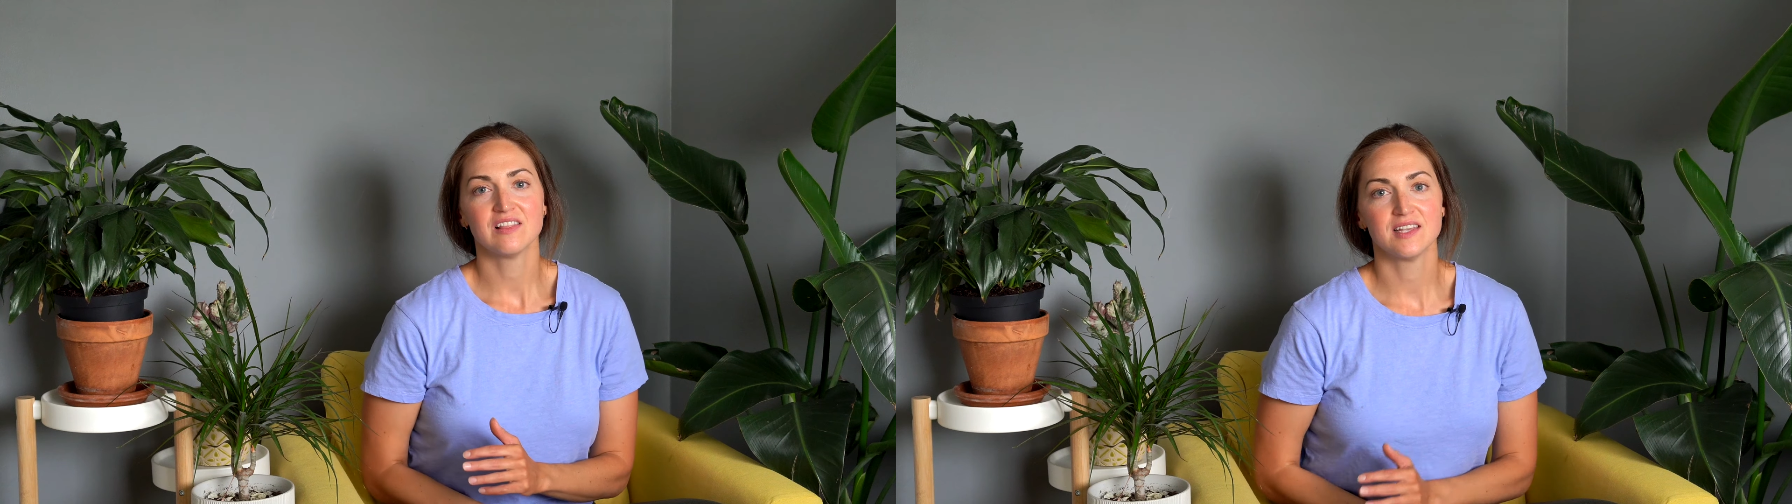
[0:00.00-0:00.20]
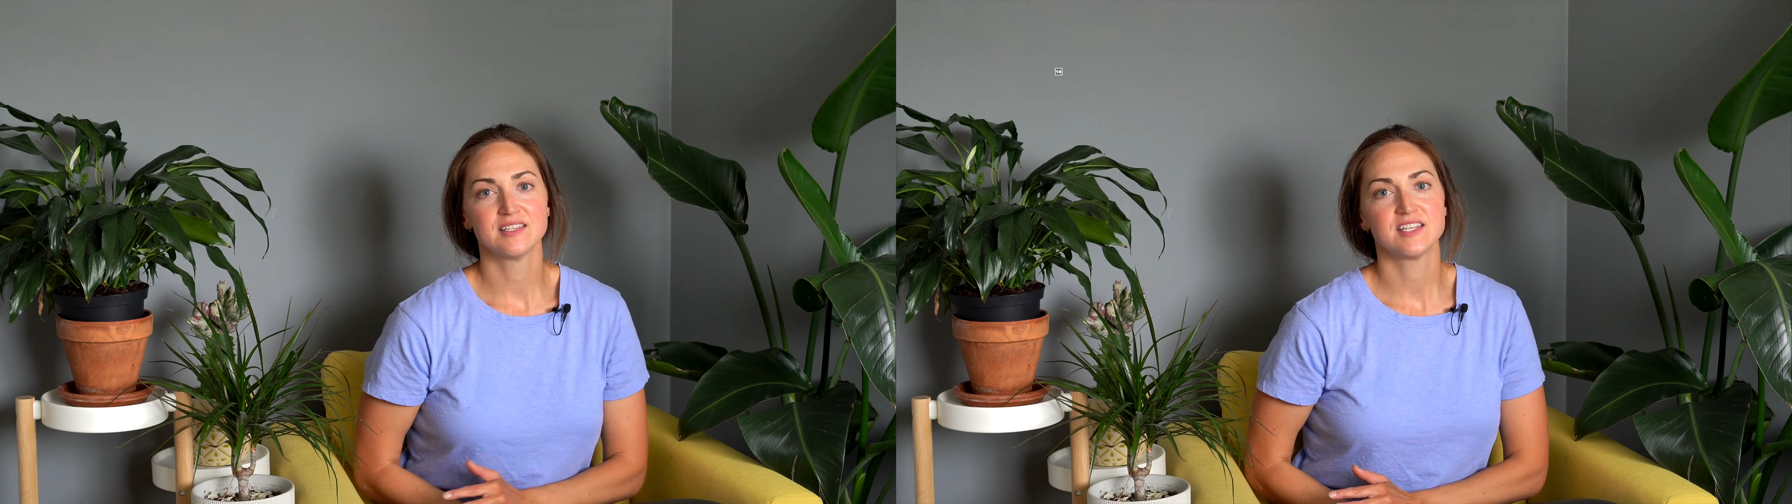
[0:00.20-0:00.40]

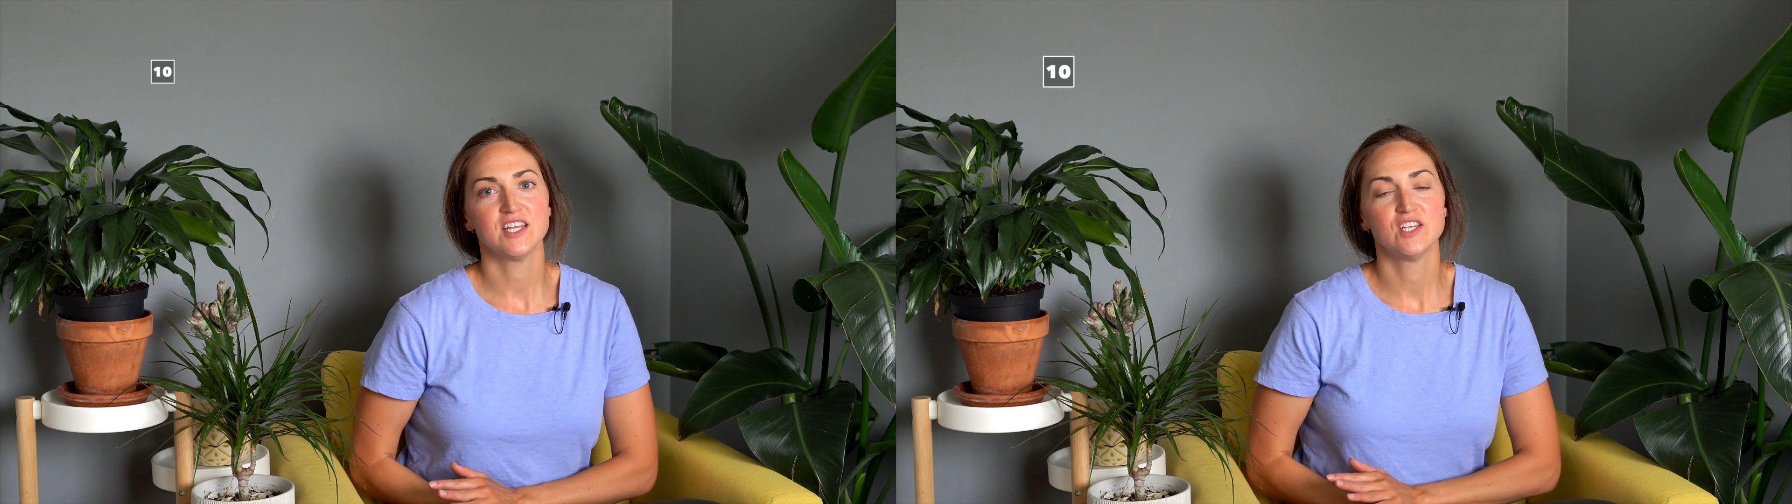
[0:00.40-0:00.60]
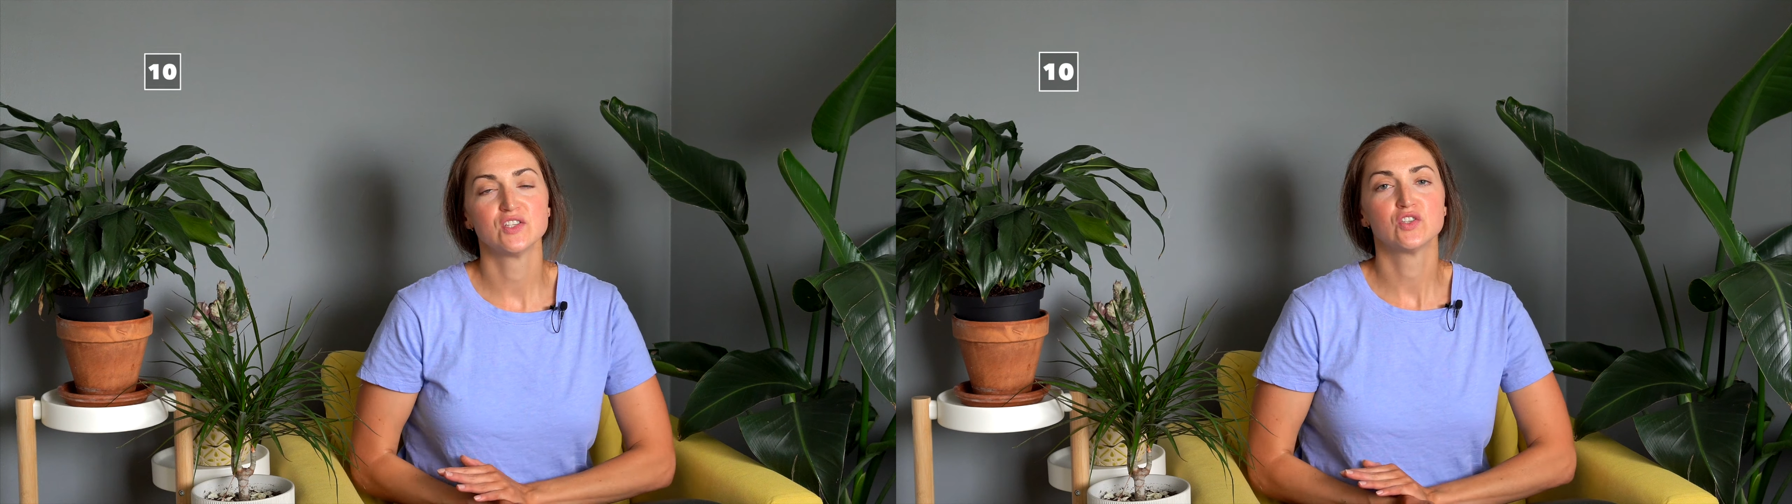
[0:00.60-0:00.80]
list
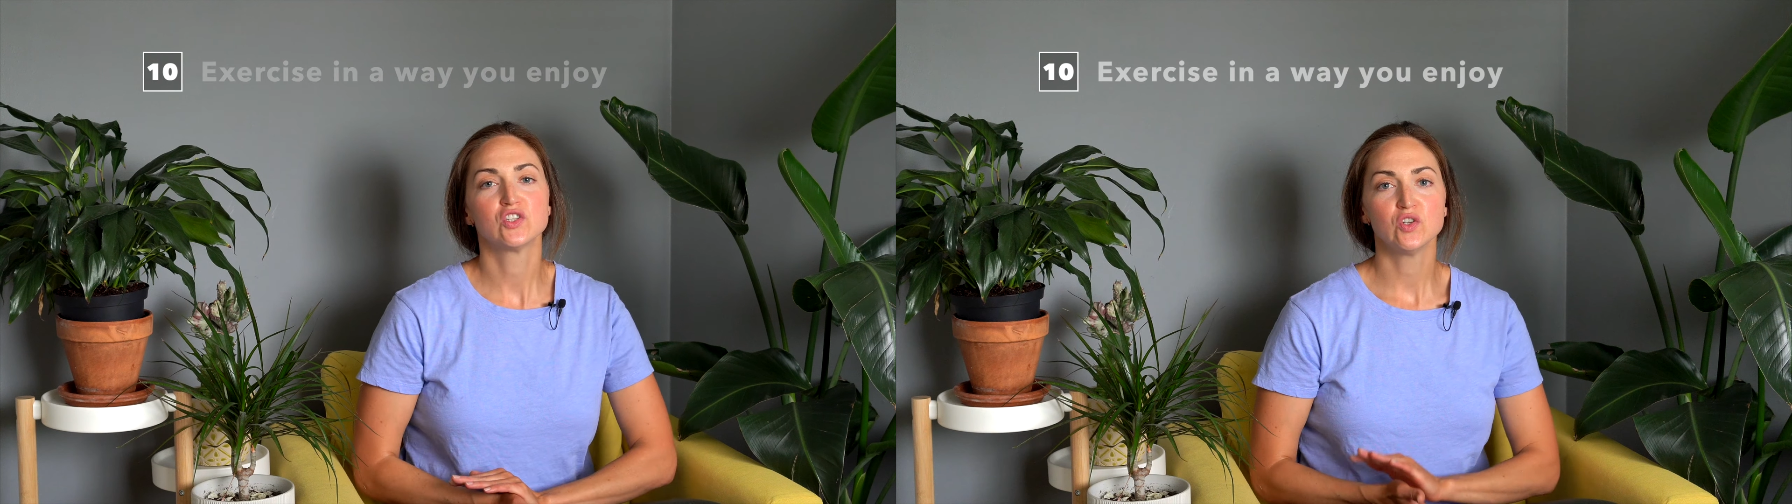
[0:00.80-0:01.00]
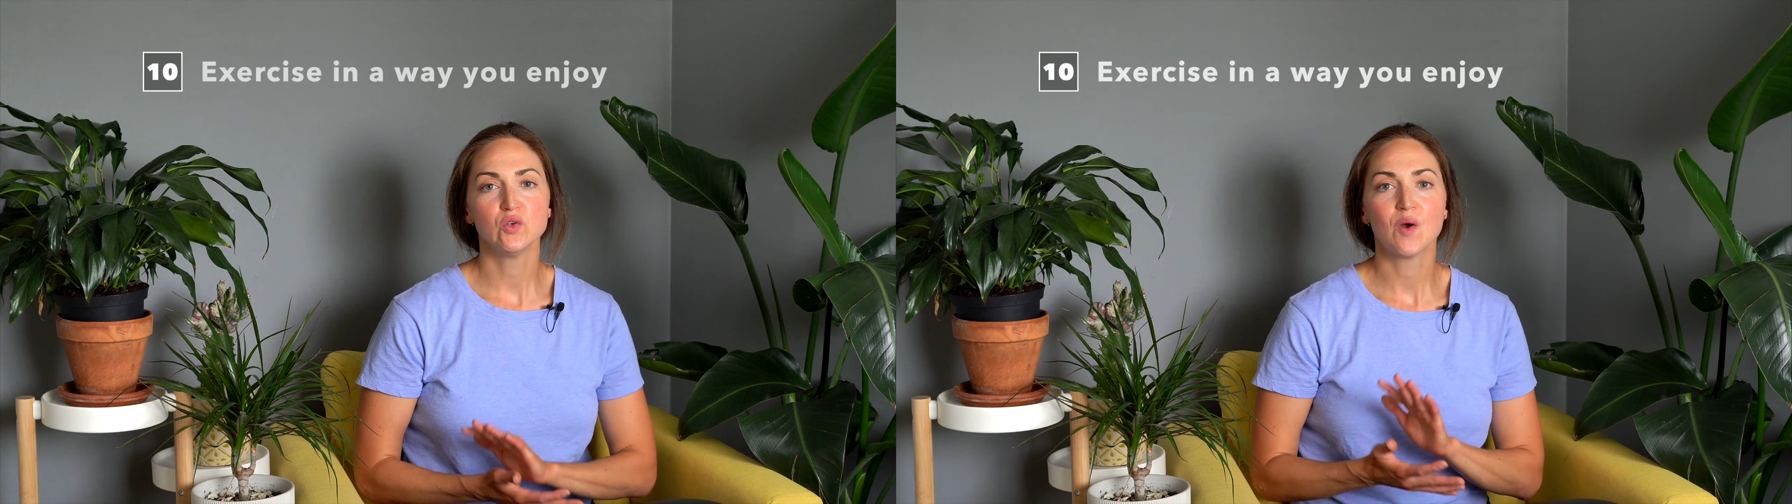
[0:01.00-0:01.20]
is
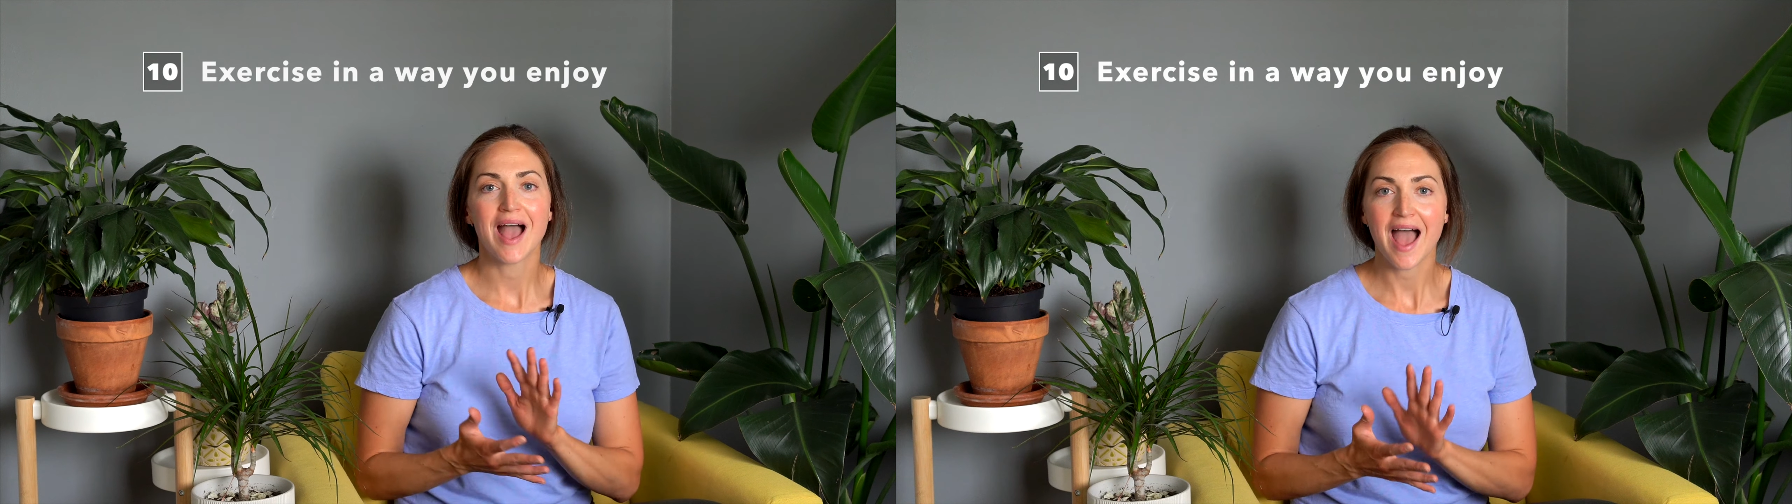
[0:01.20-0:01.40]
to